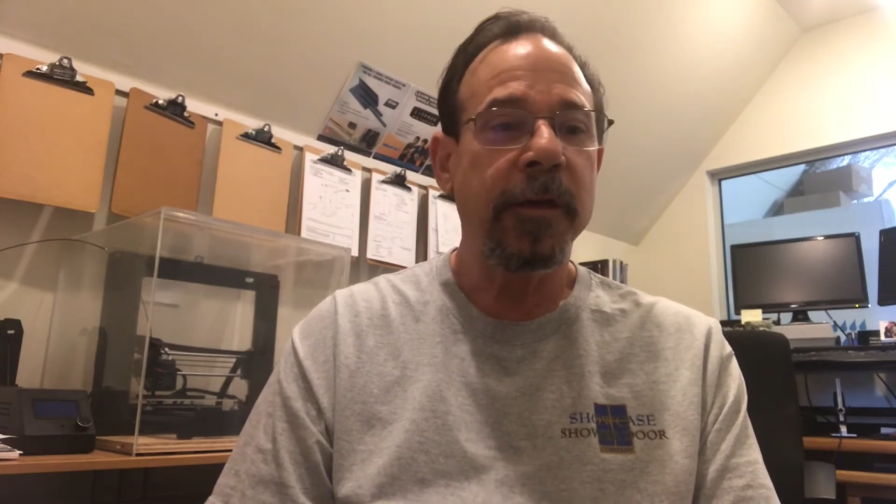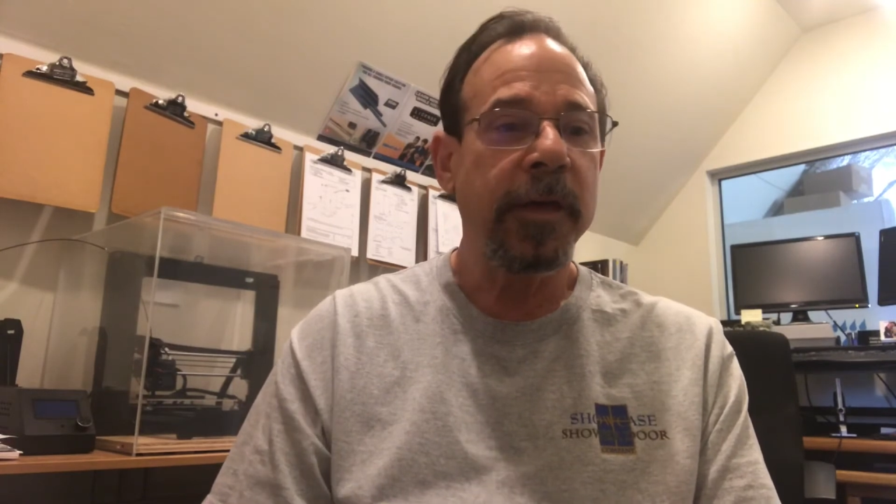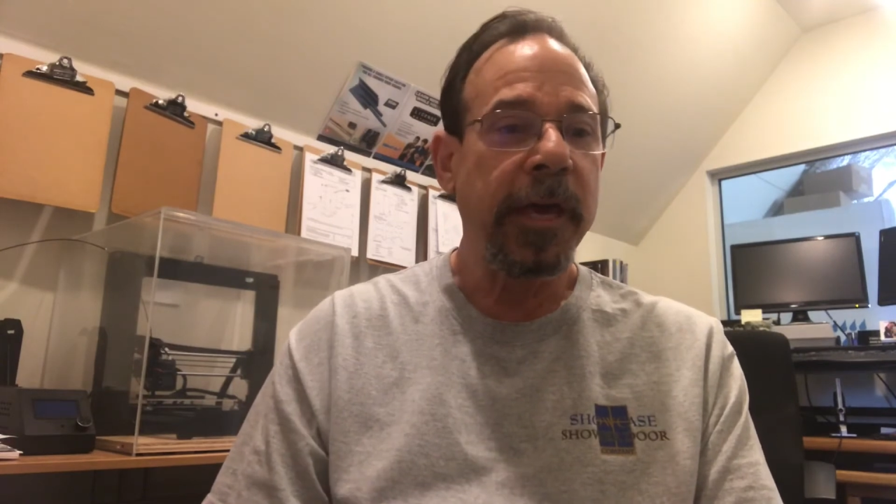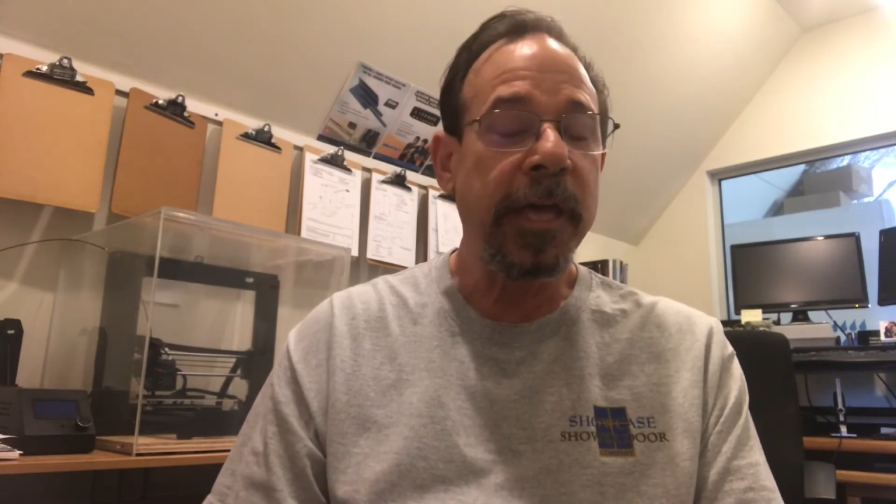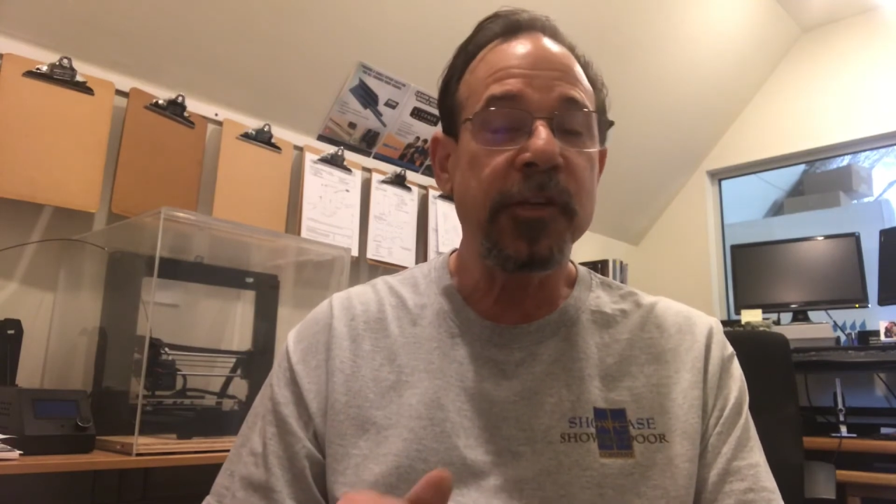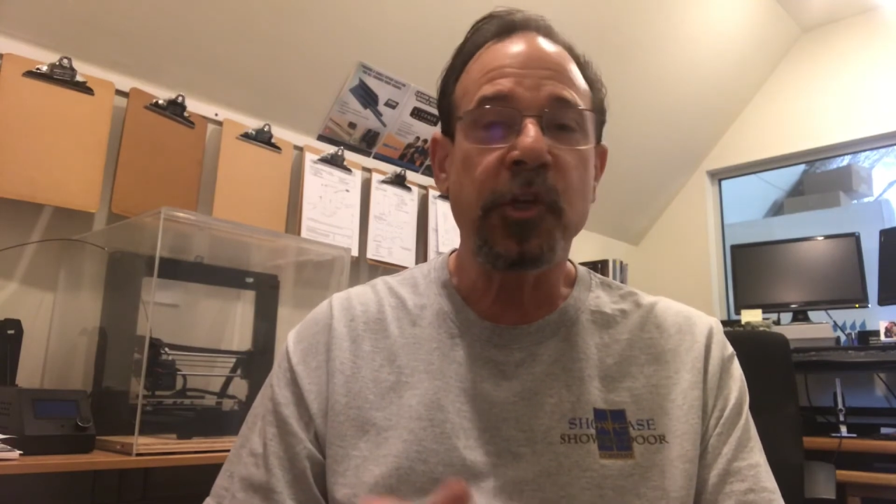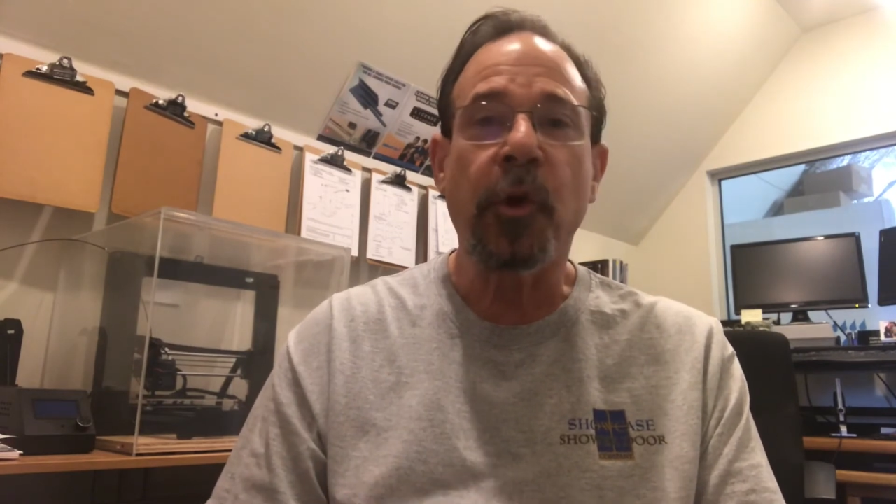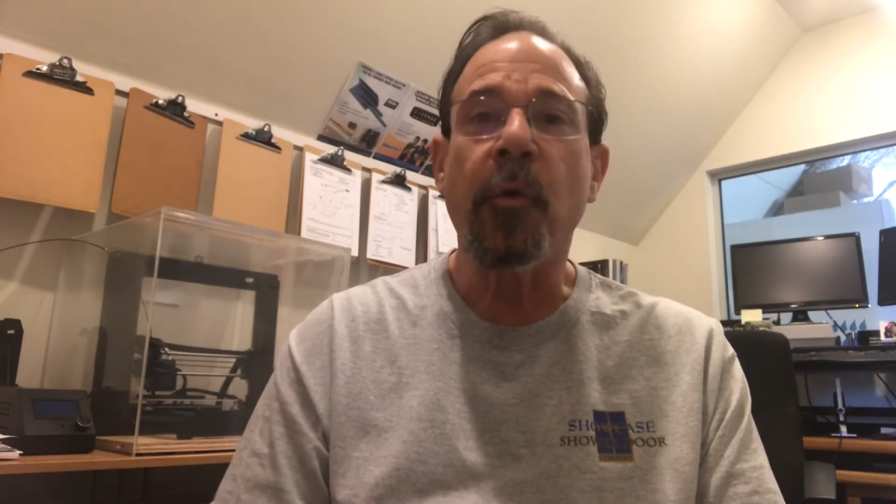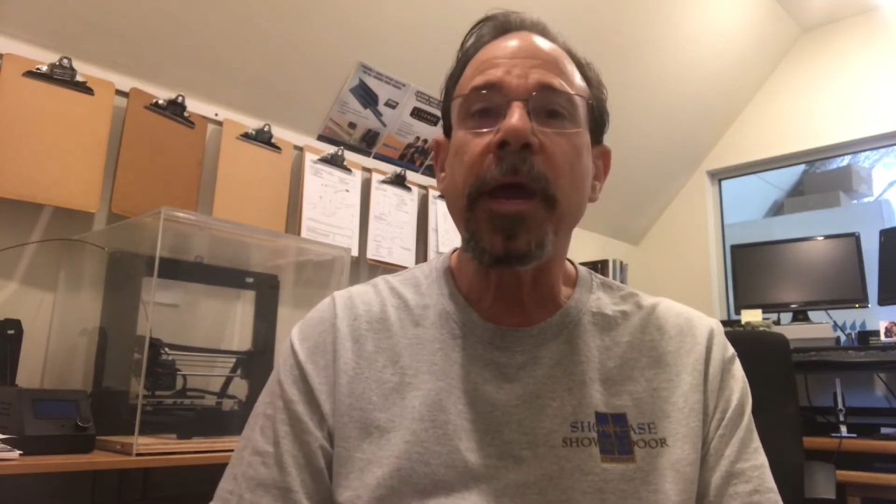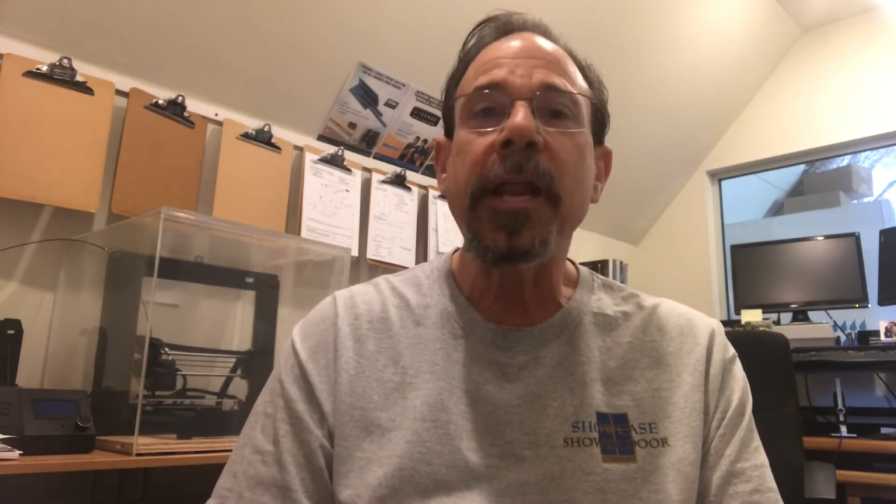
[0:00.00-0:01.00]
it is a
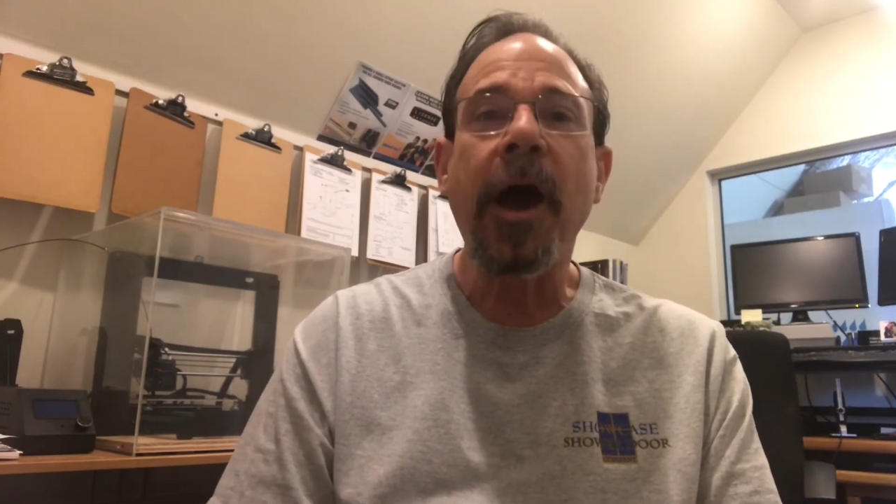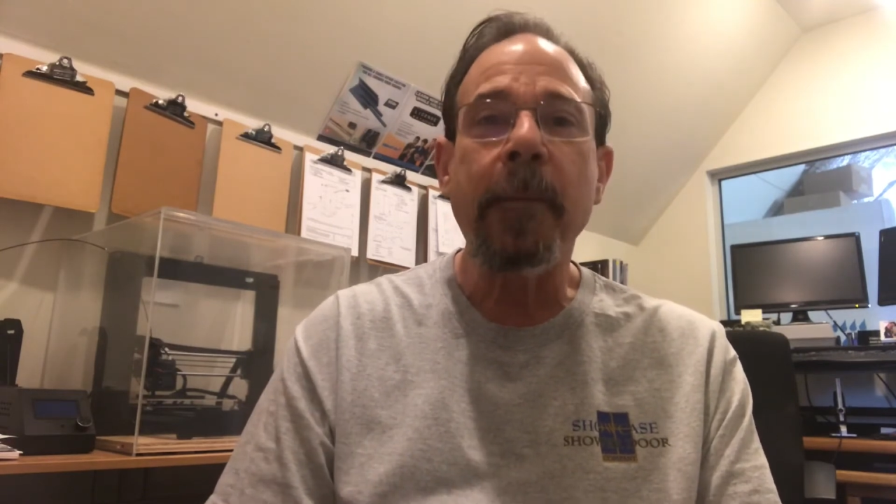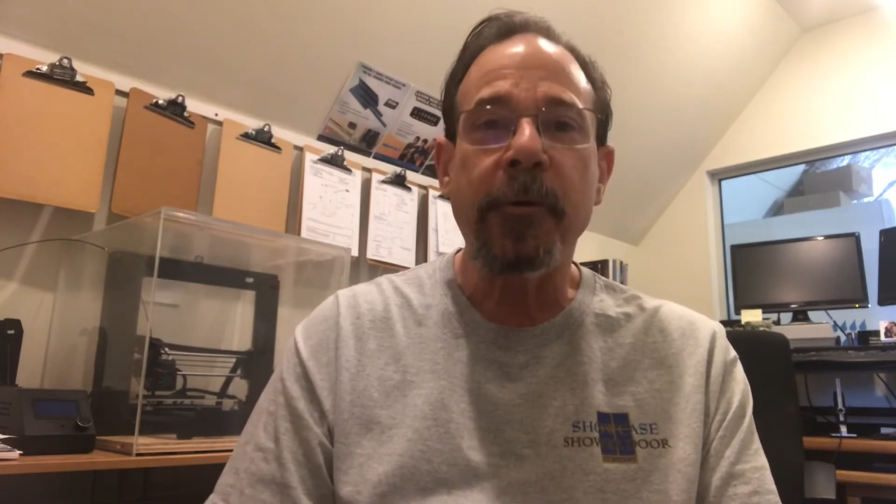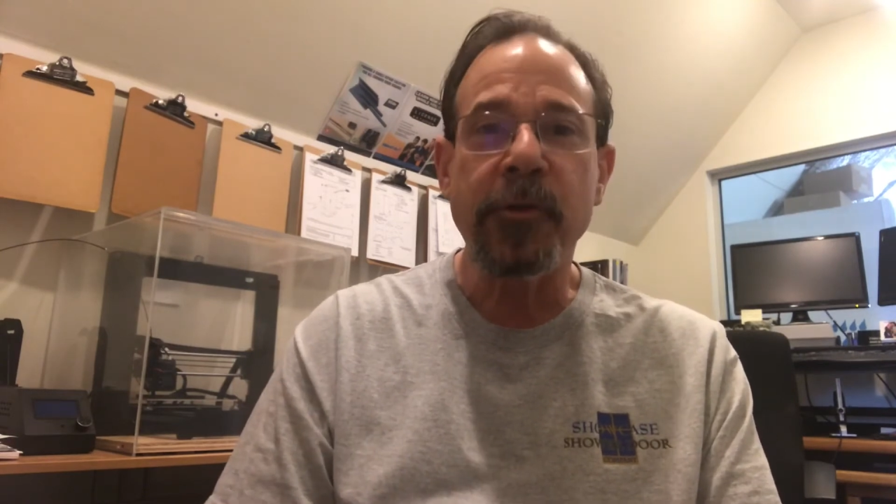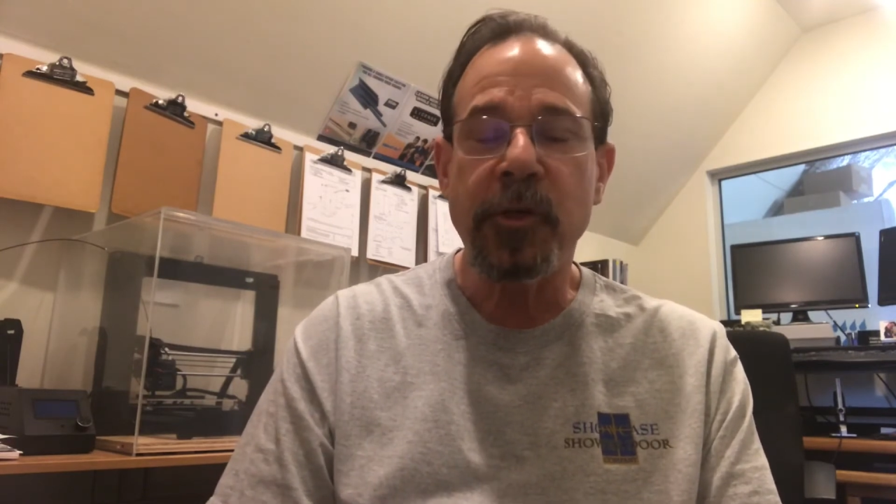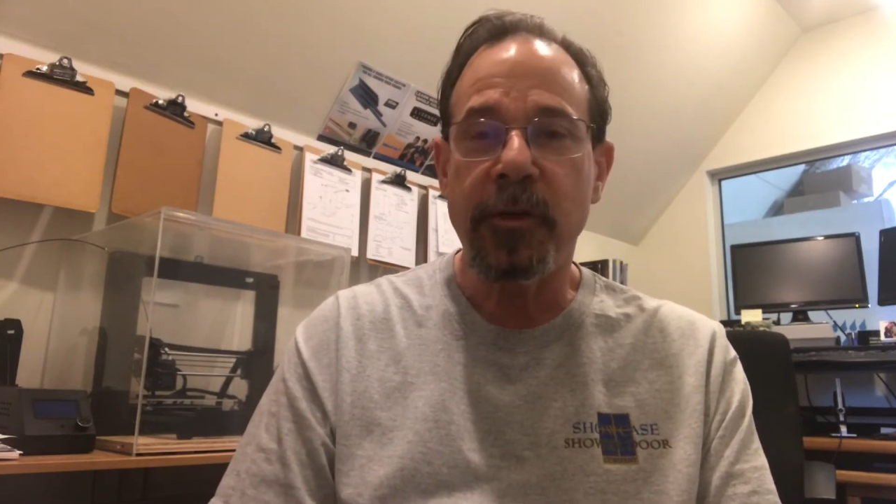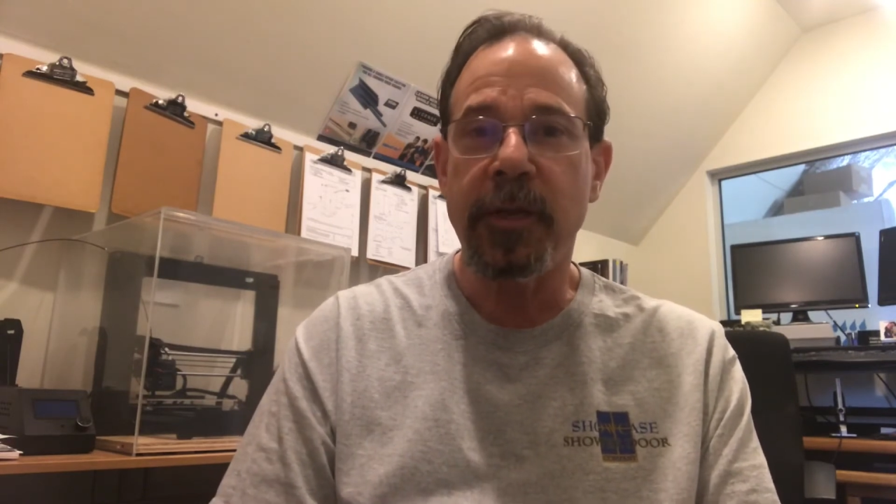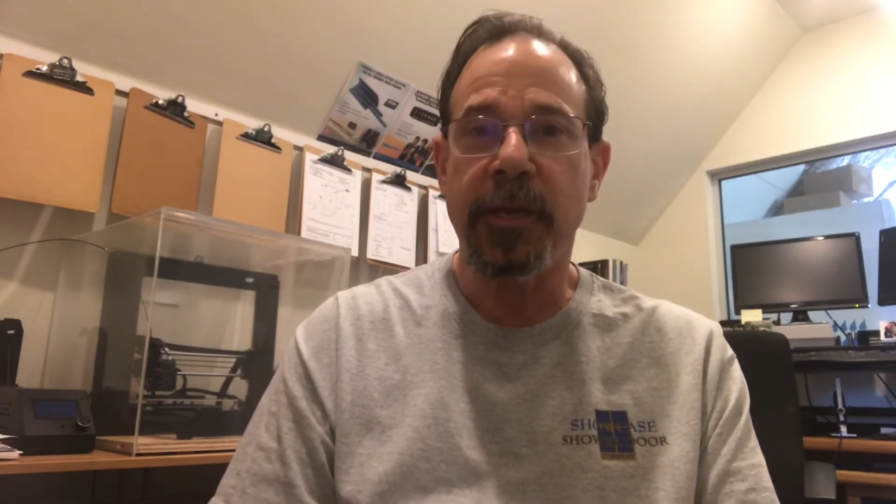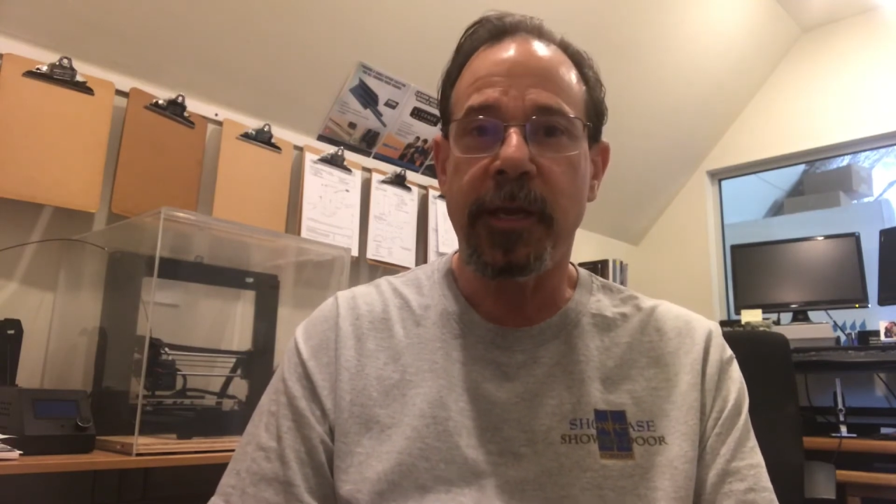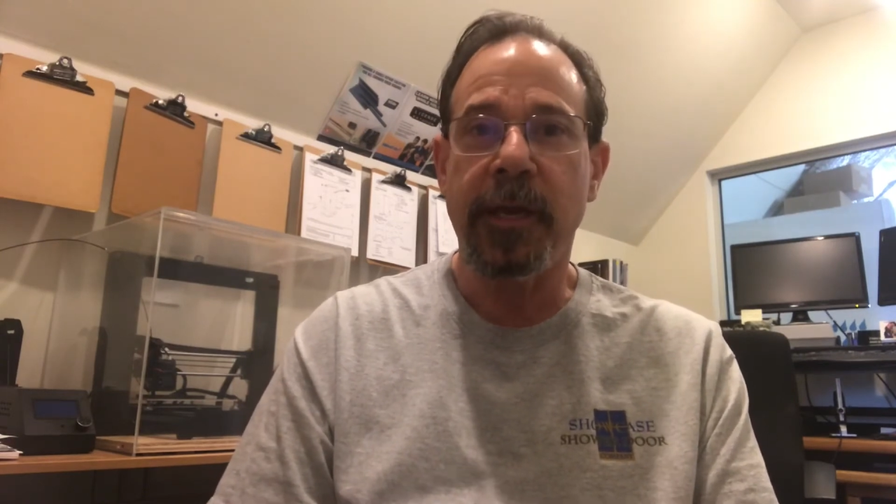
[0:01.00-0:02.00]
great
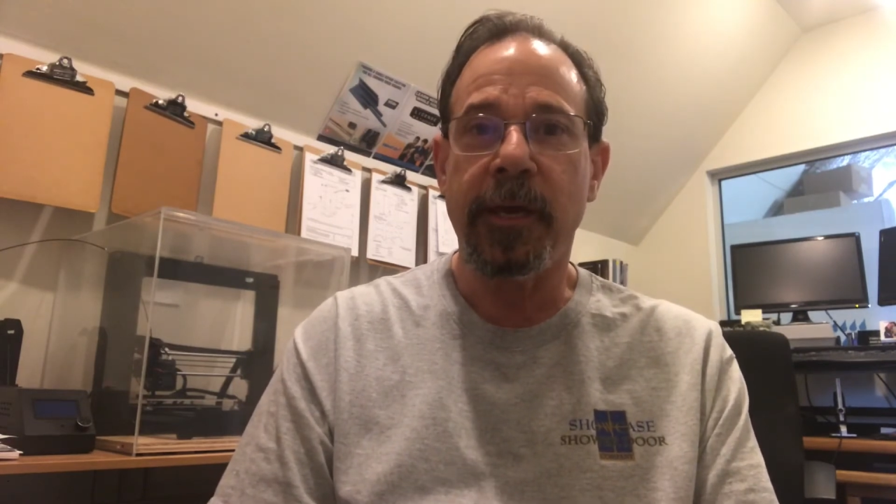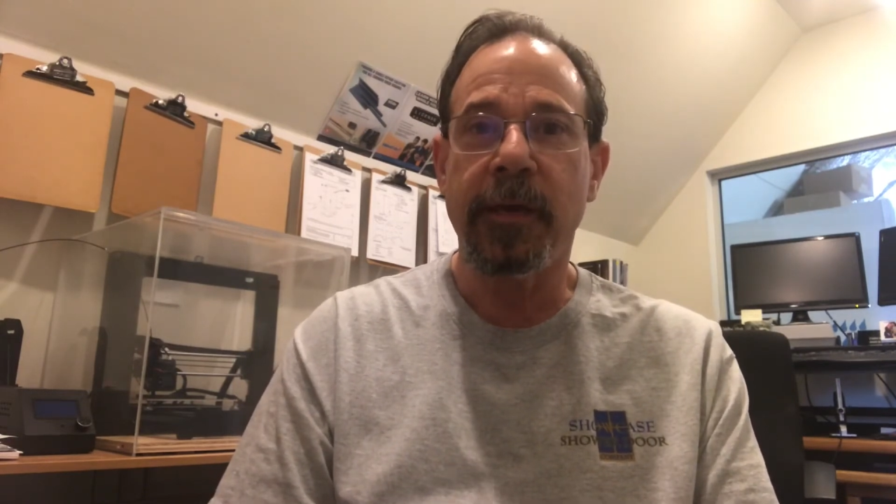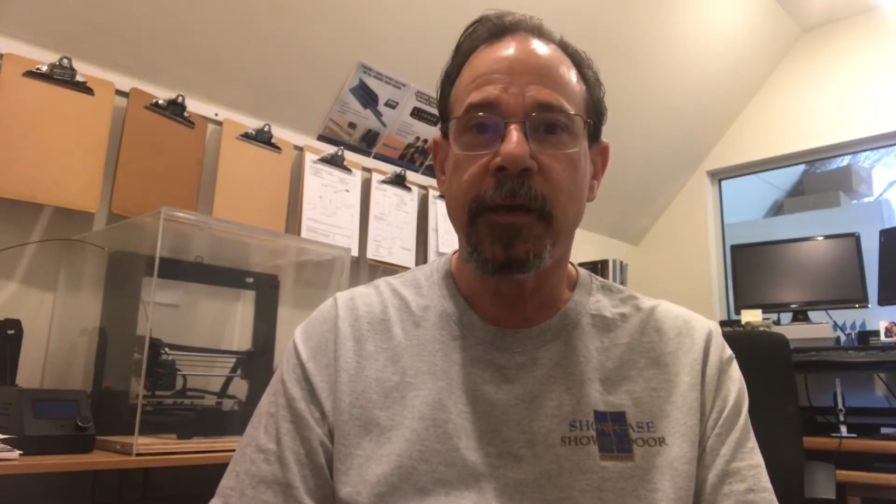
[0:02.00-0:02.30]
opportunity